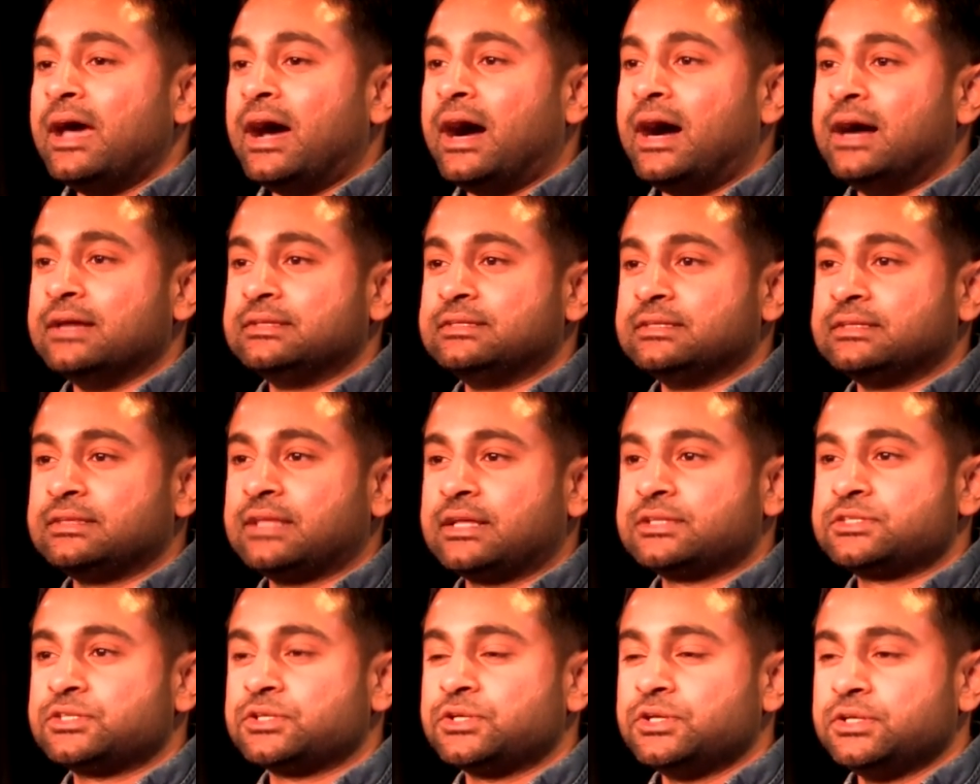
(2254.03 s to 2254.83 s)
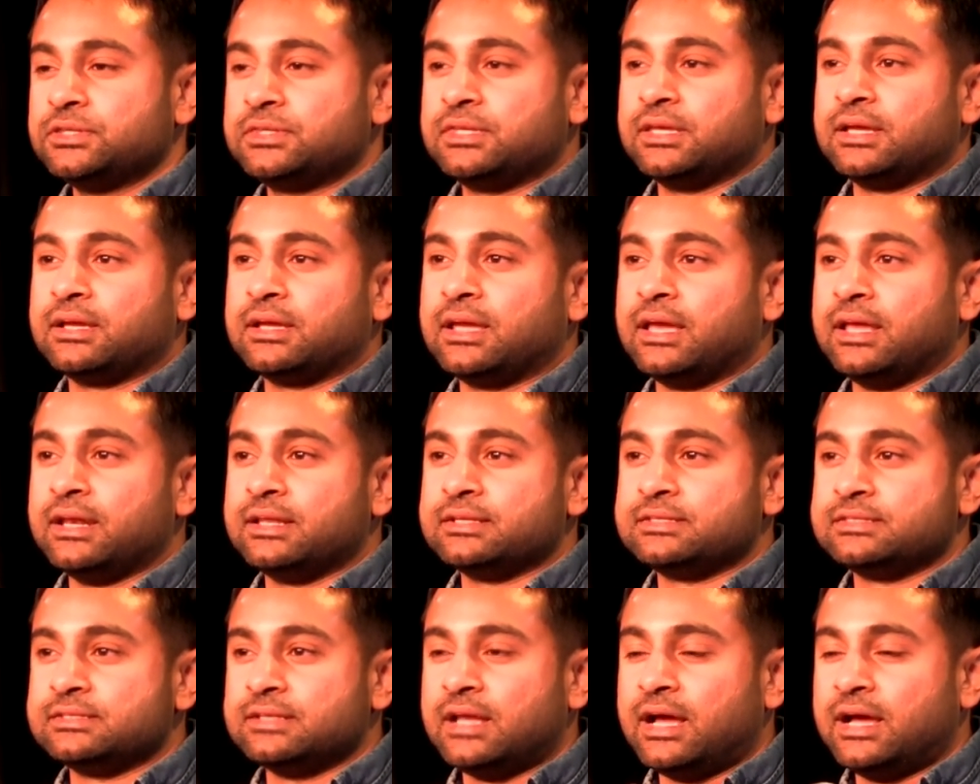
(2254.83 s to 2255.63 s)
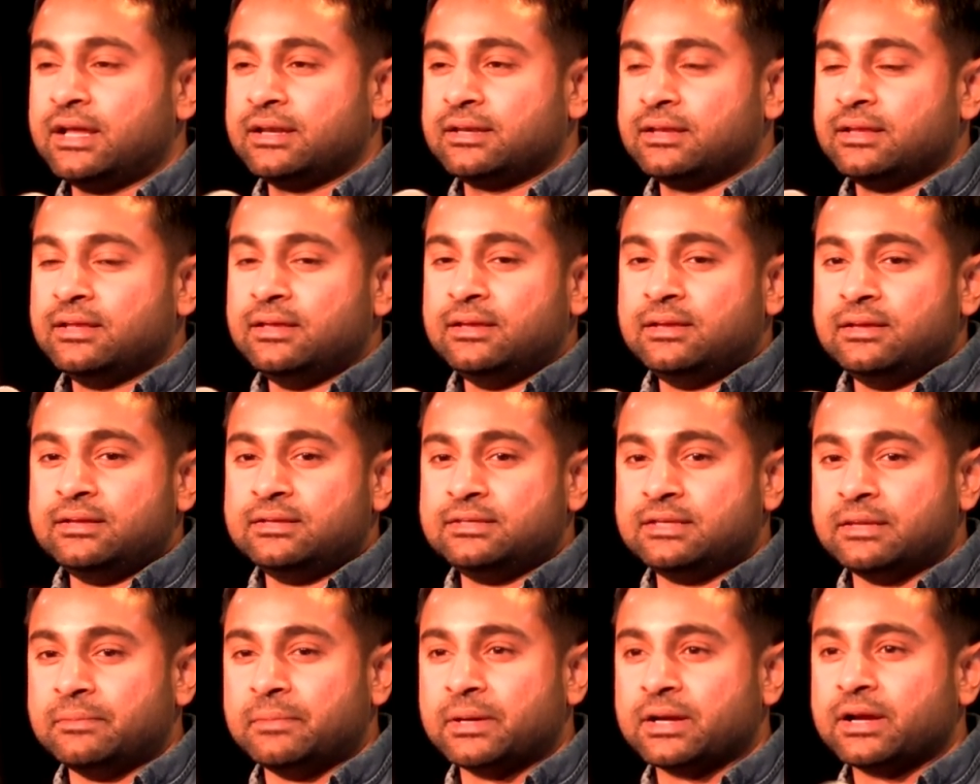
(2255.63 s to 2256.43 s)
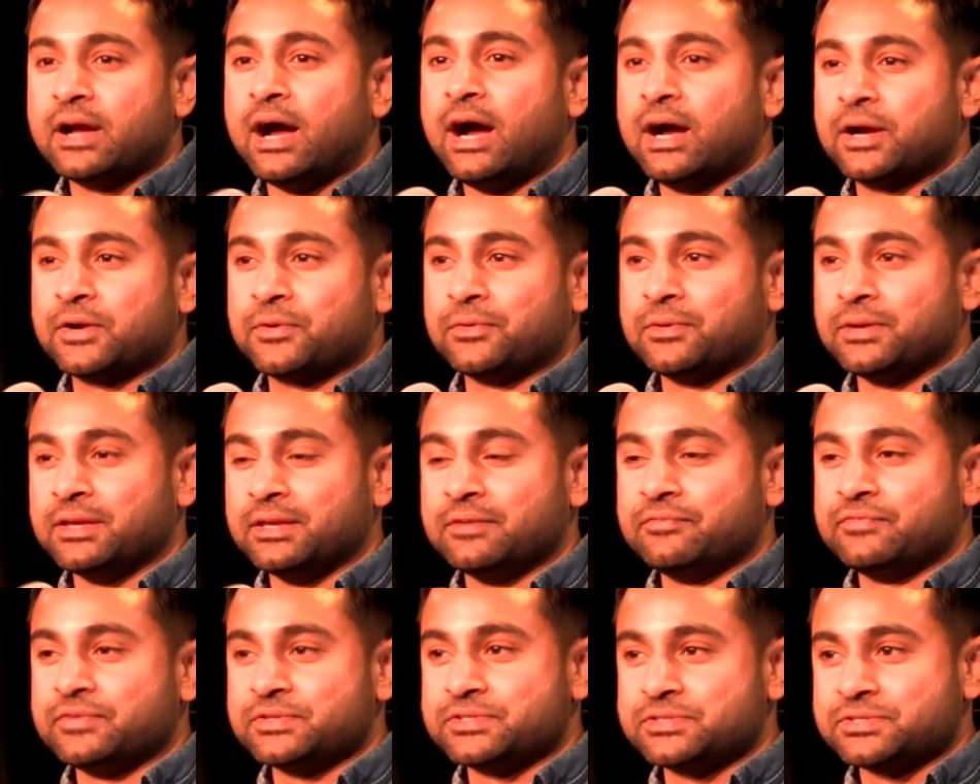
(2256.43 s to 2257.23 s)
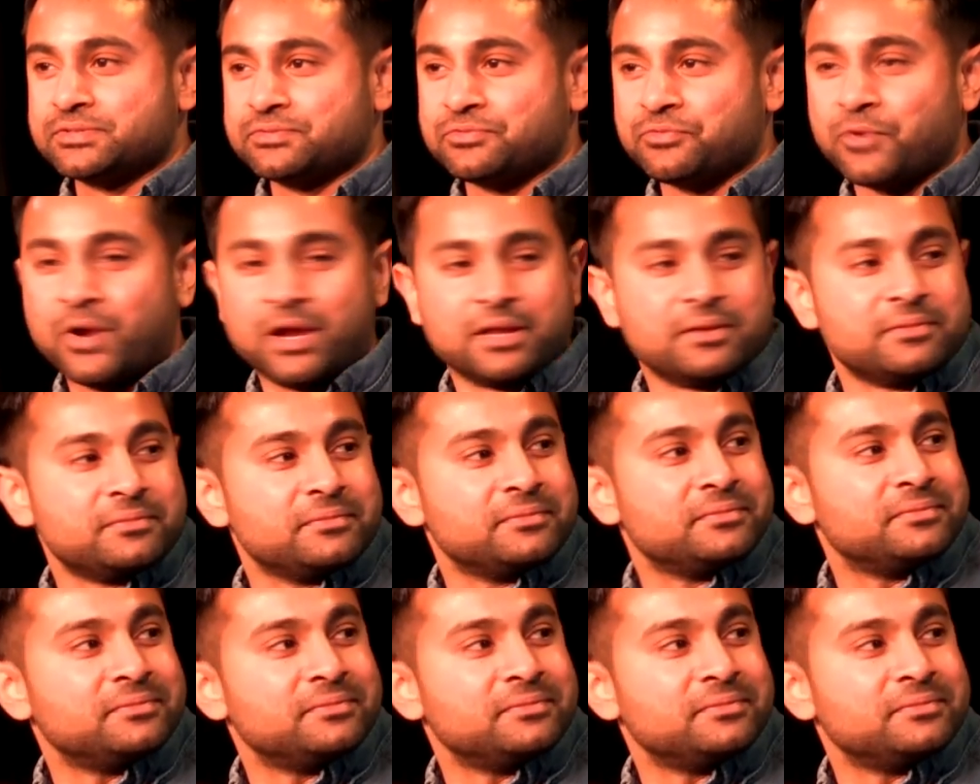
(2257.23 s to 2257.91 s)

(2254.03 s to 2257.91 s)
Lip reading: I think that's a good thing, and it's not demagoguery if it's right.